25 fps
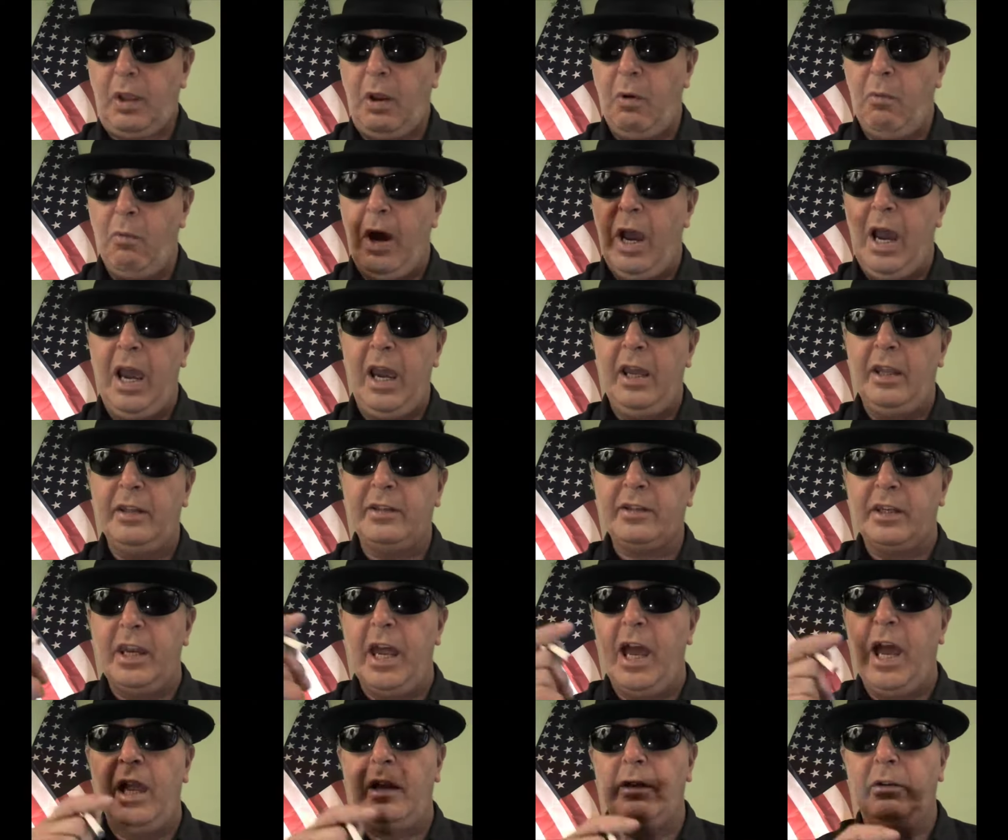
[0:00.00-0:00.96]
why, it's
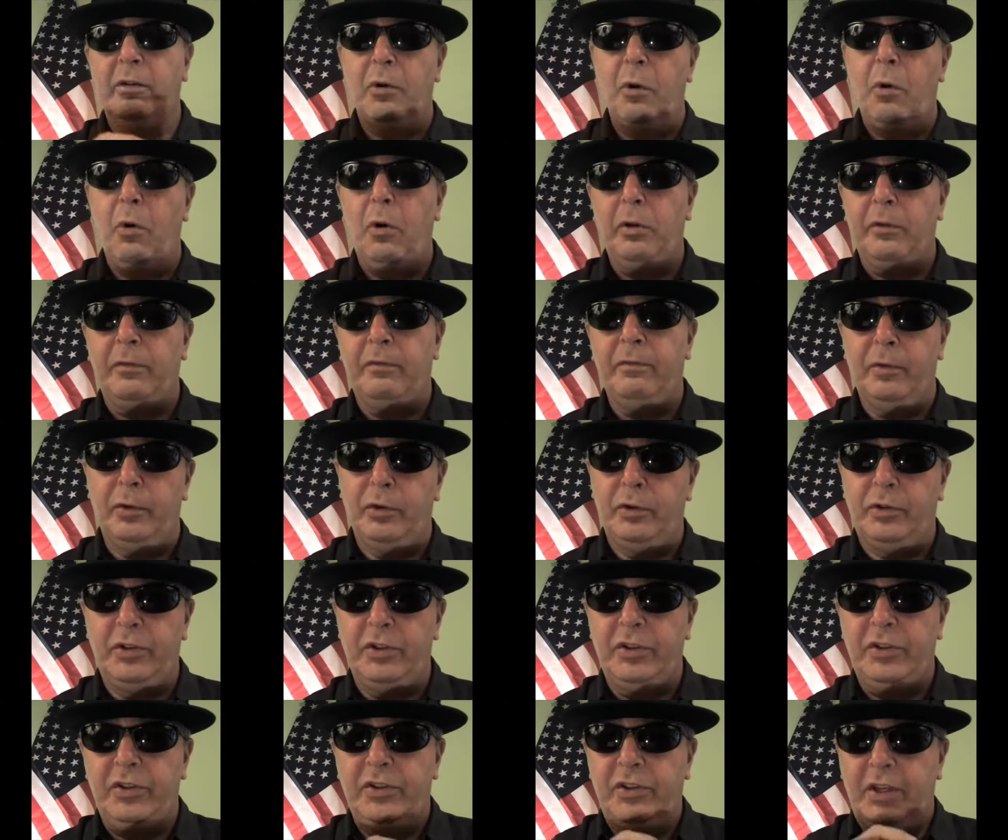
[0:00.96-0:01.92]
not North
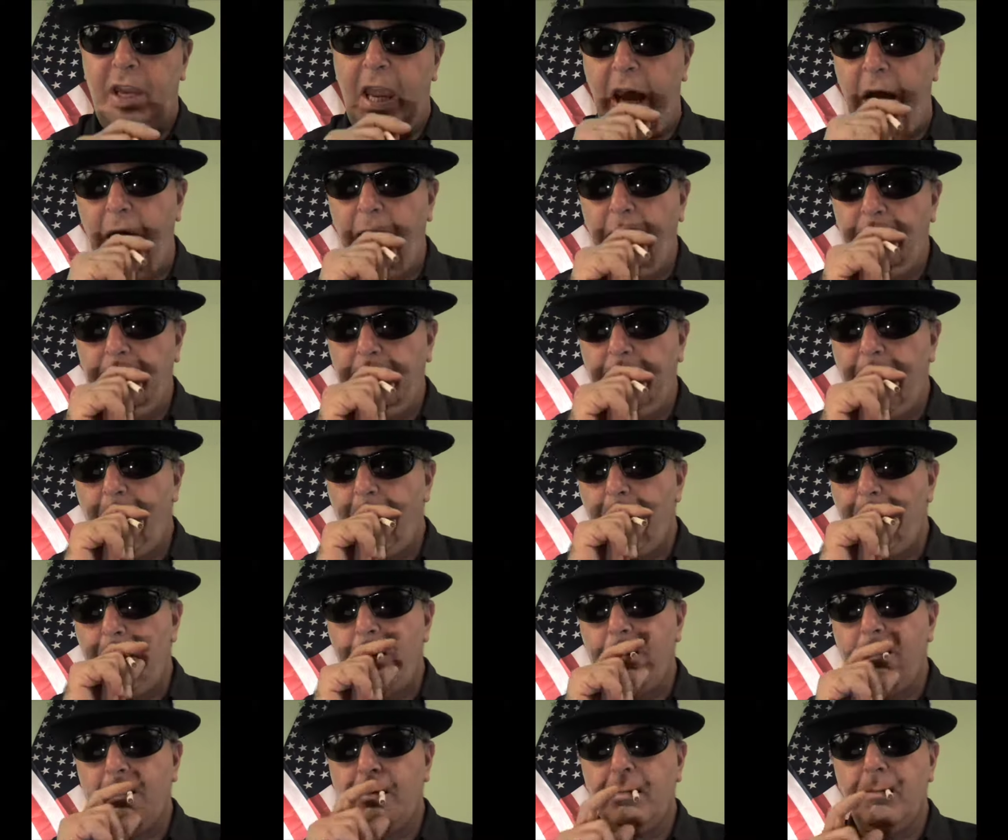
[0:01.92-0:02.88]
versus South,
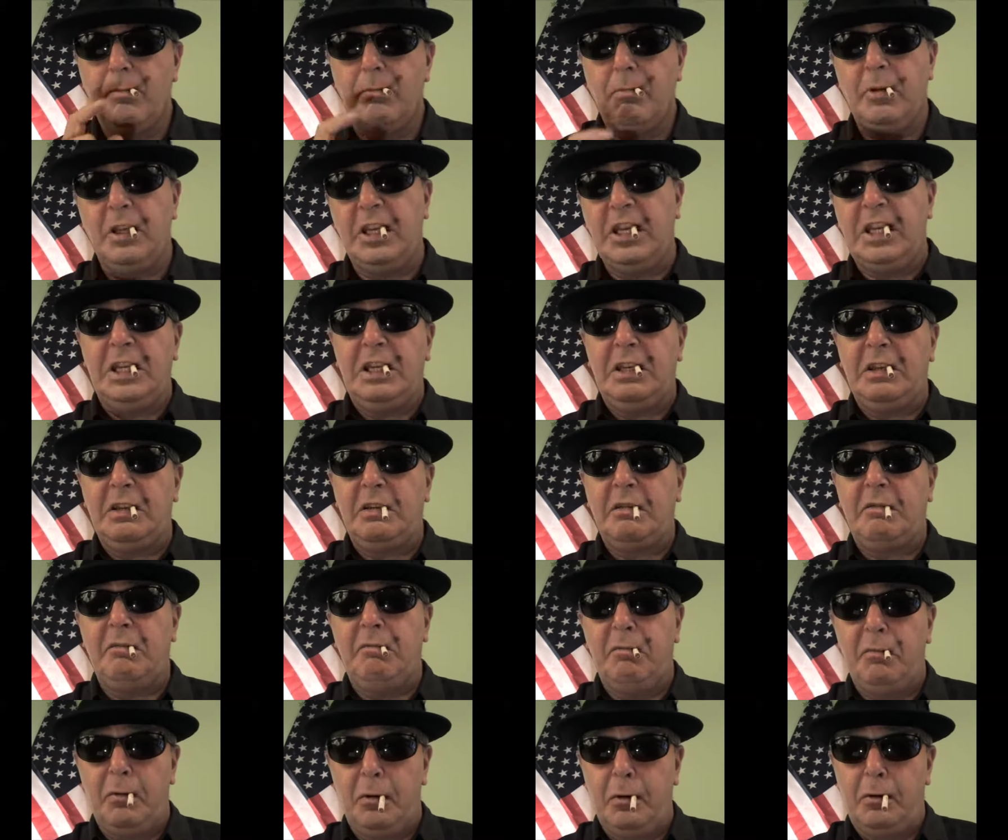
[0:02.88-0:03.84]
East
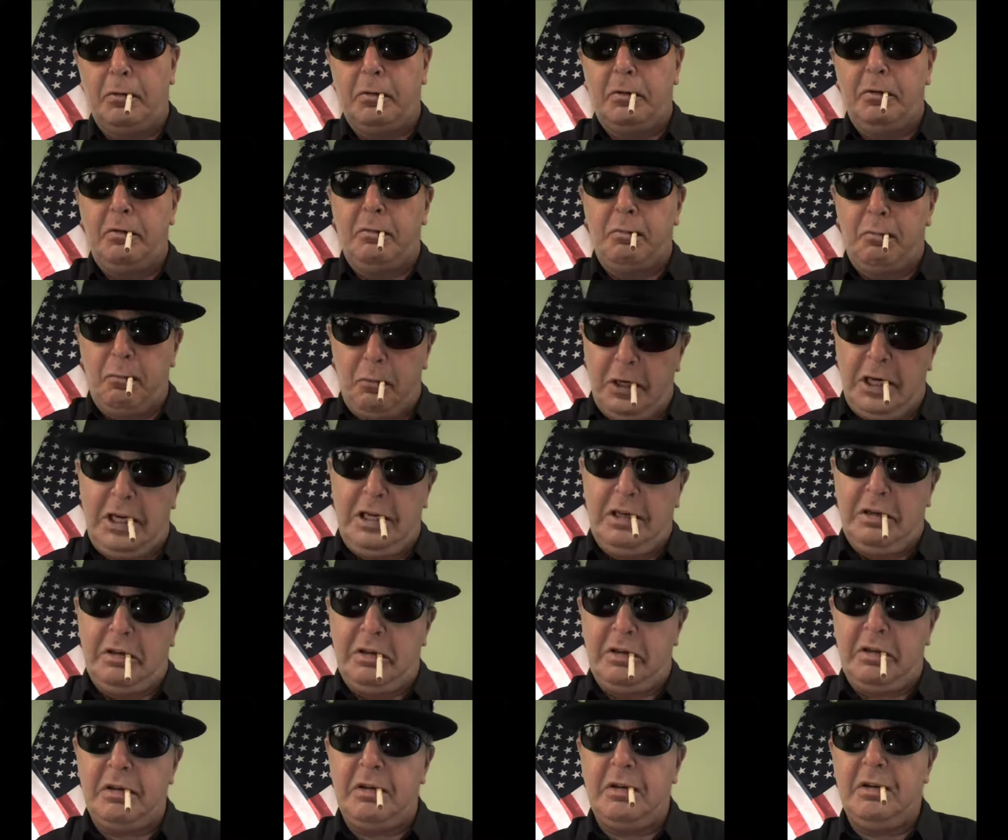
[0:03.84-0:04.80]
versus
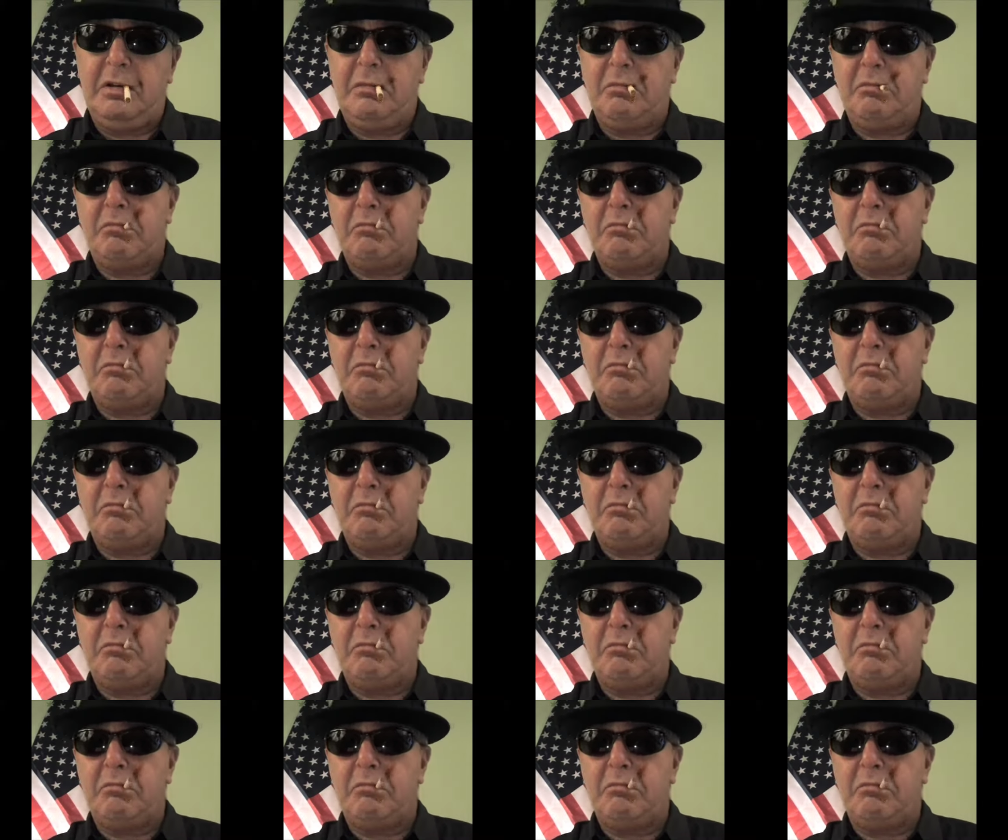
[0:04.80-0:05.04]
West.